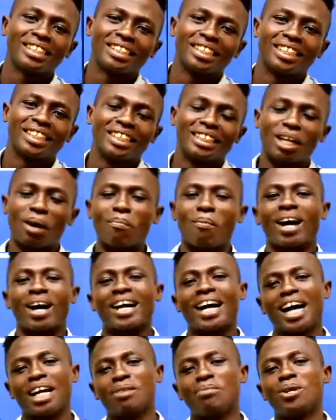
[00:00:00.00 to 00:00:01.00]
Your
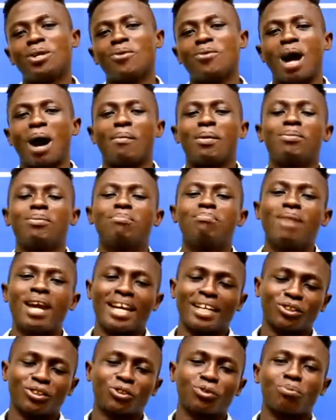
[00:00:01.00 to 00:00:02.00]
bacalimly rabbit be bay,
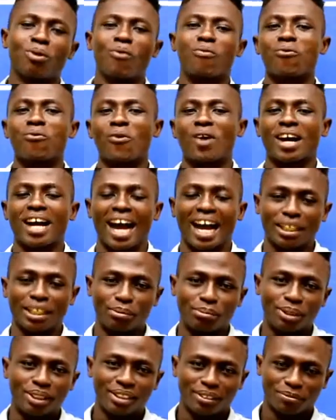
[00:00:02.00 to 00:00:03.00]
no super full
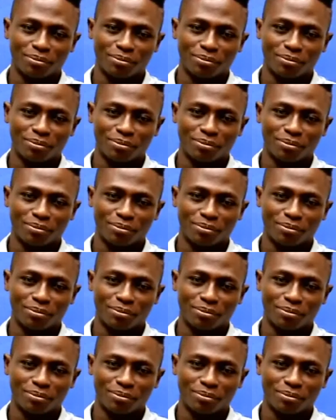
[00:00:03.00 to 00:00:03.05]
carnaby.